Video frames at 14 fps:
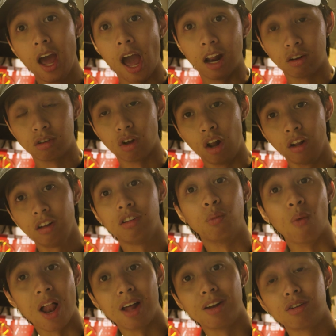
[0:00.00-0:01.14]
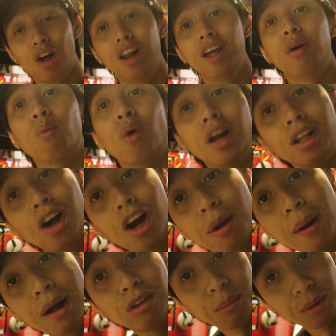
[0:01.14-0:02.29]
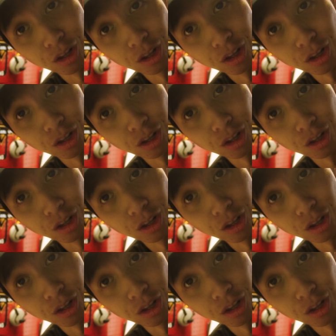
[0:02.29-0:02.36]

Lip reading: and install this, and while I install it, we're gonna talk about some of